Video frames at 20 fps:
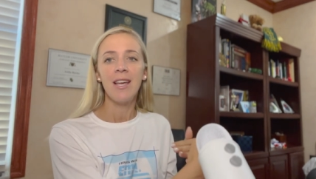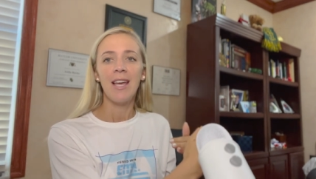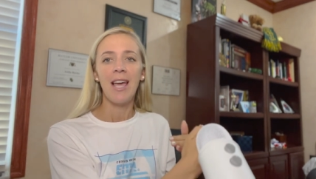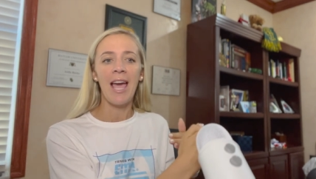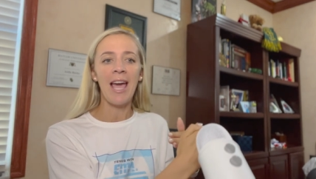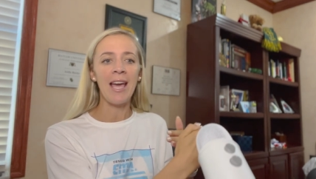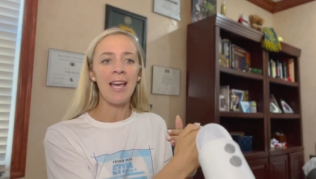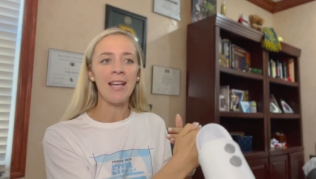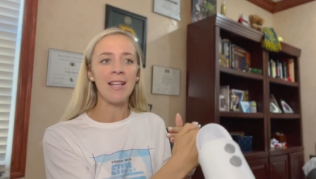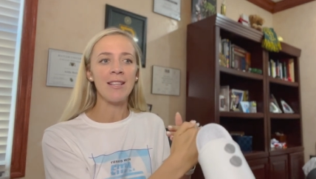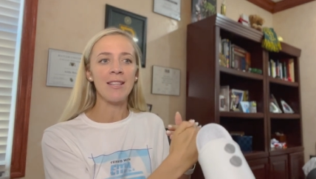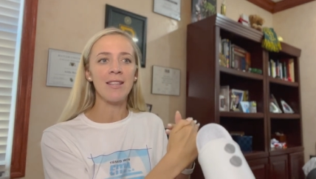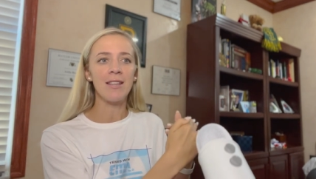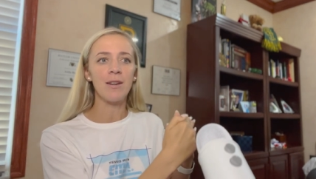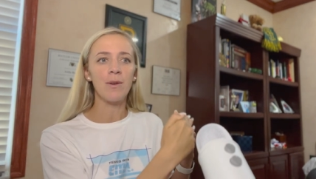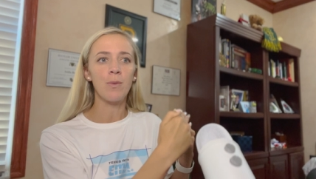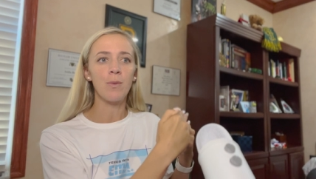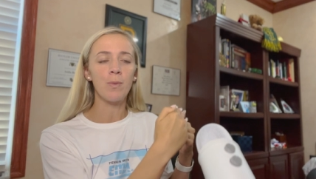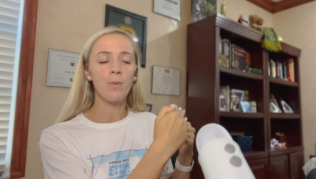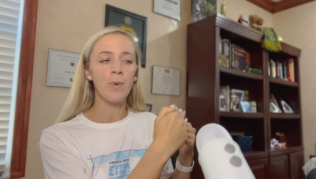Yeah. And
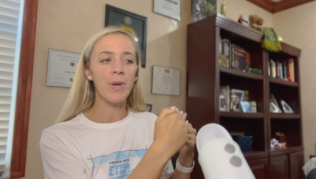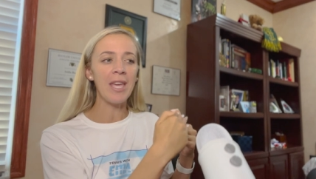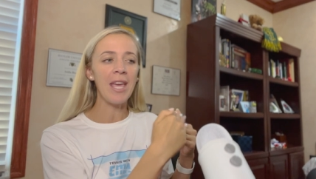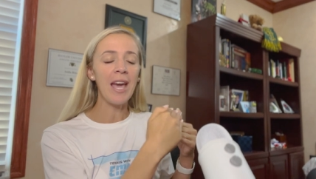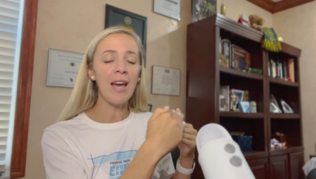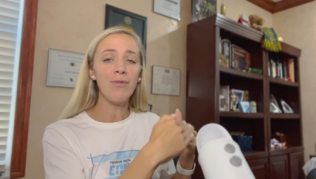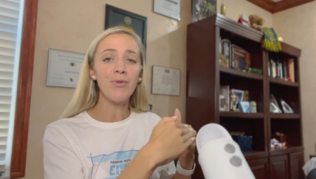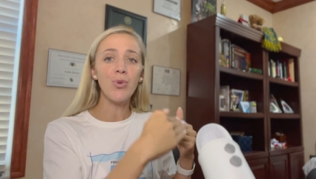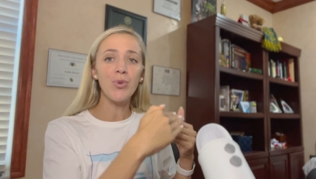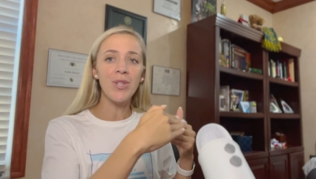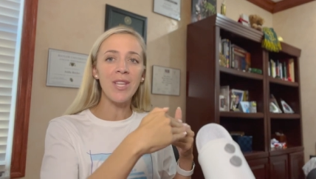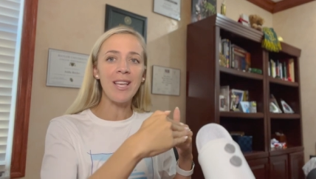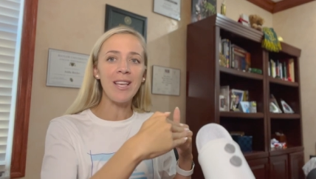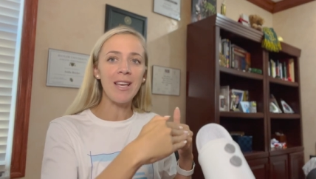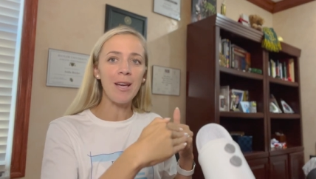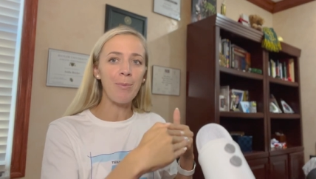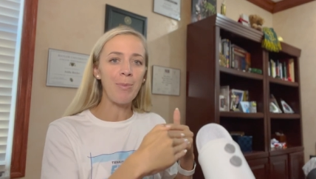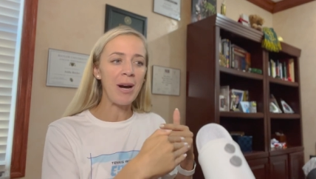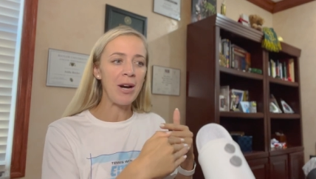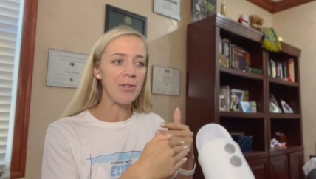we have to
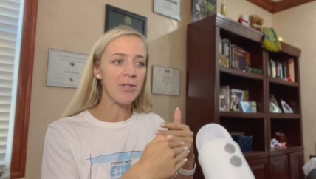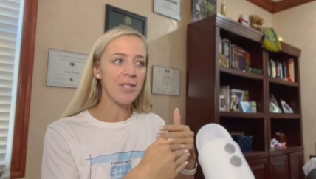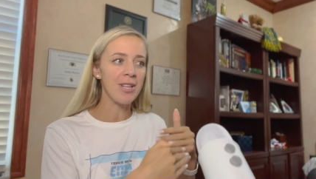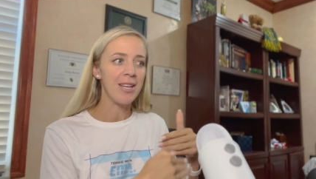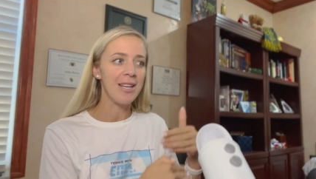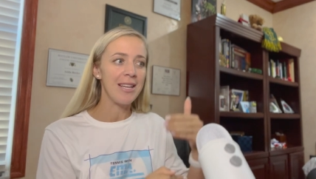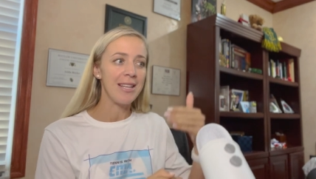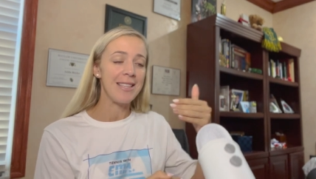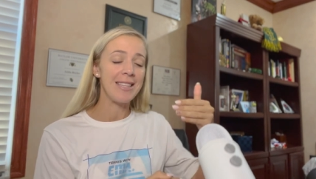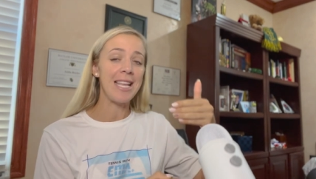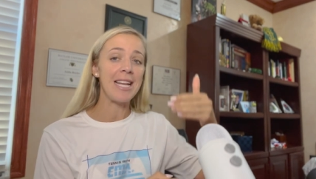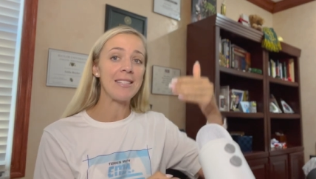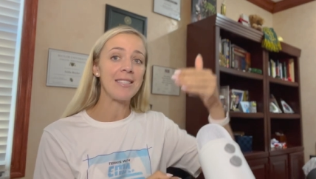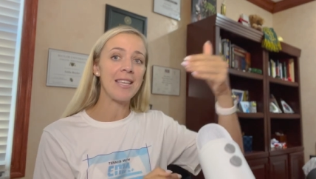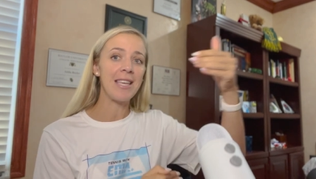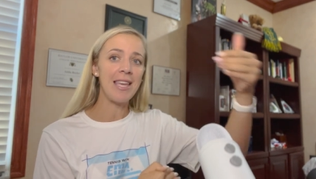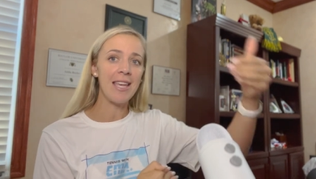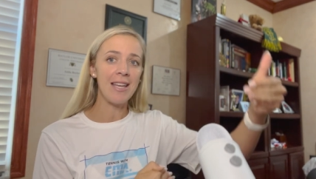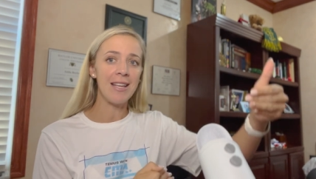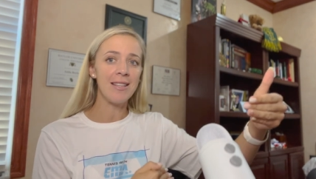think about
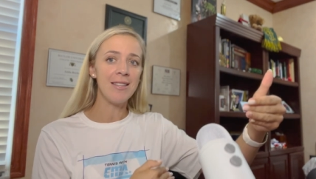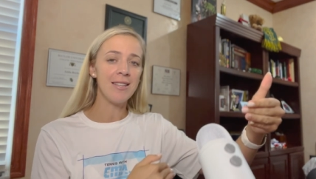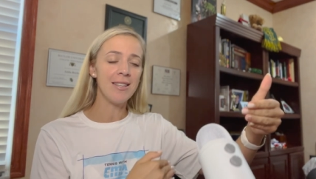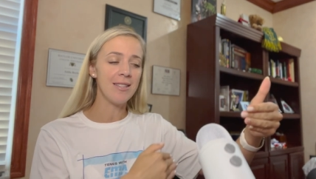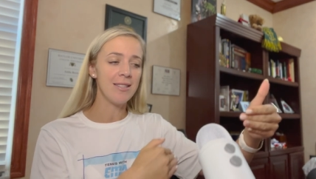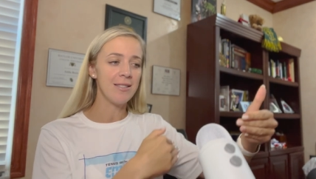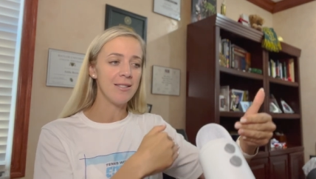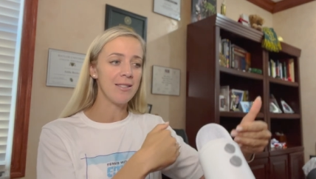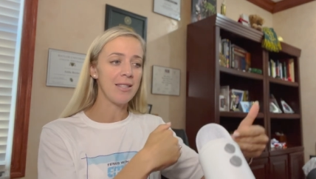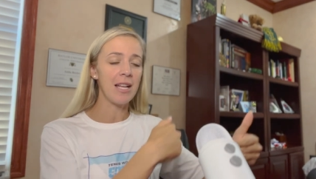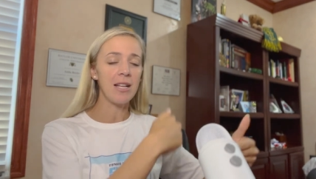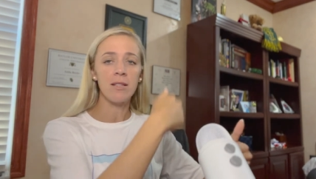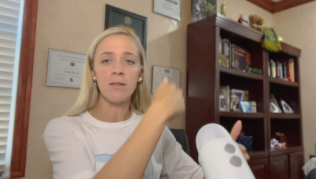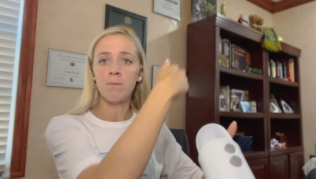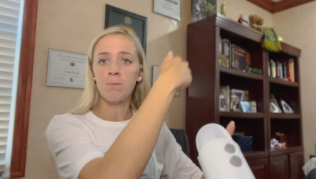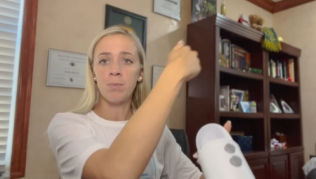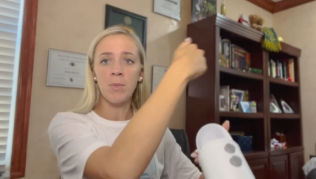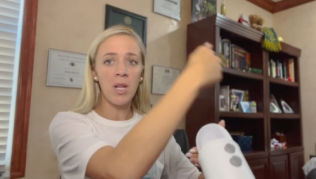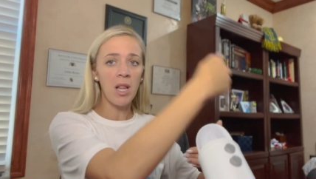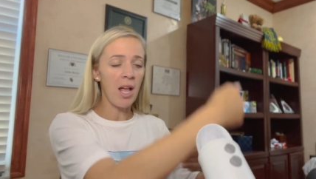that kid
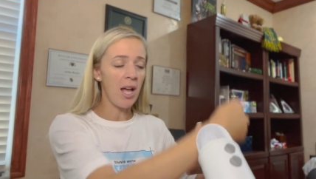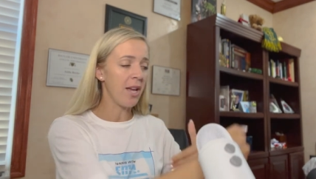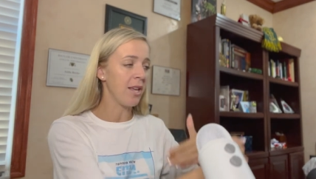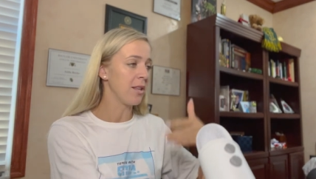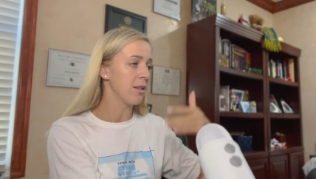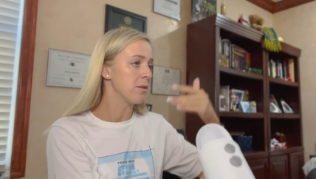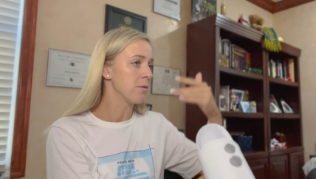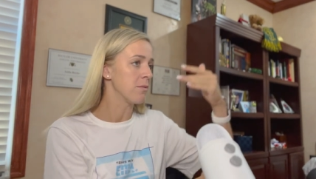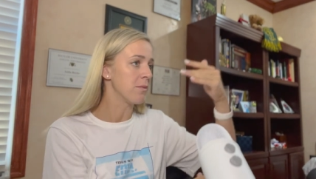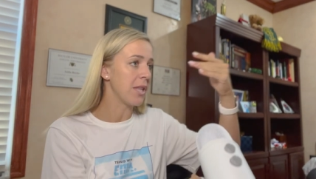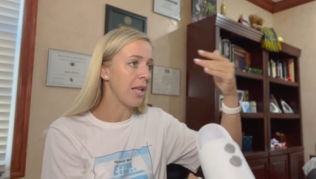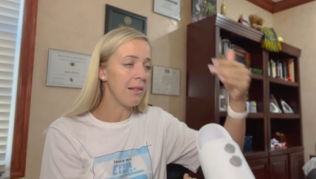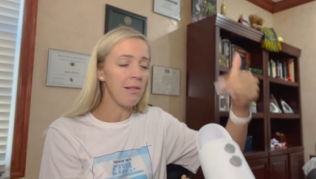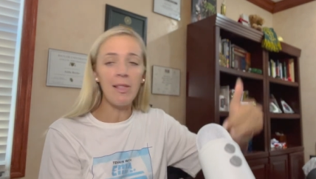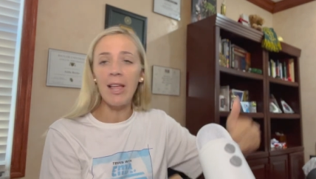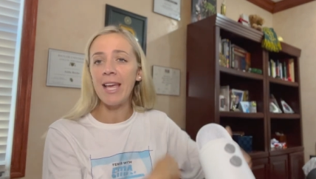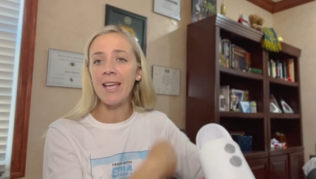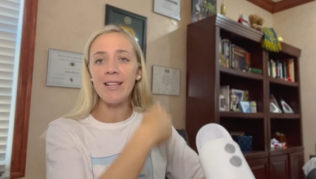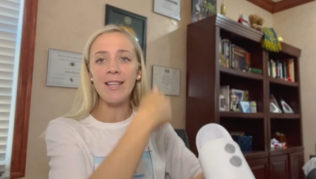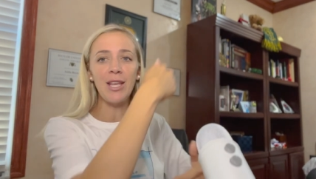that client, the
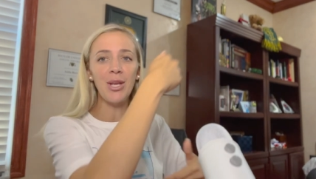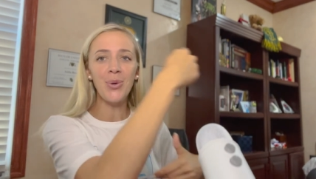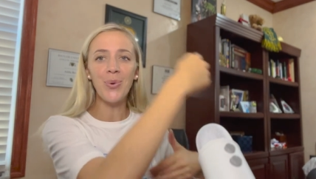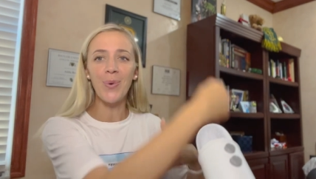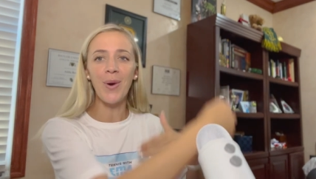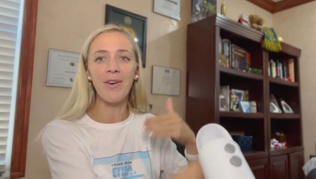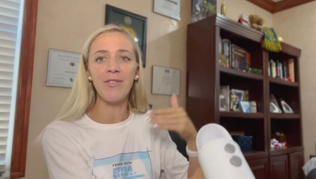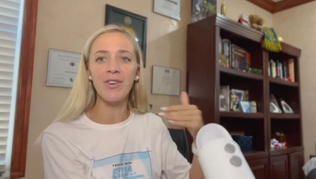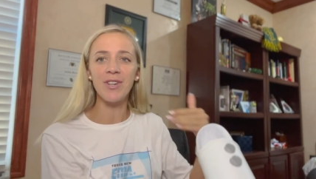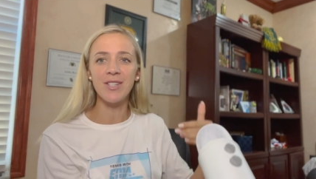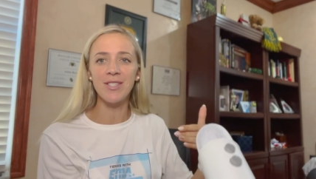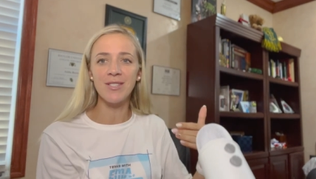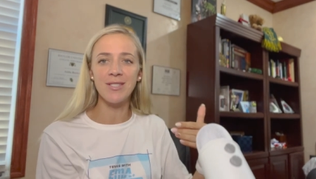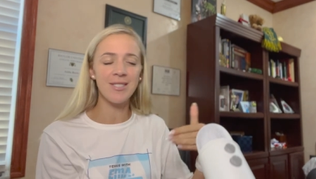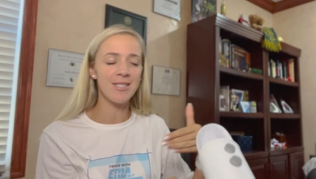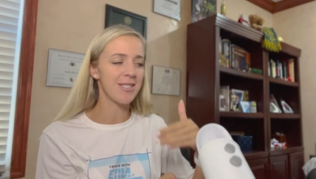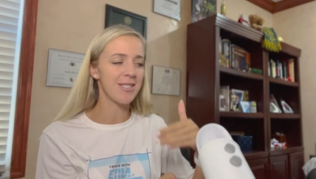lady, whoever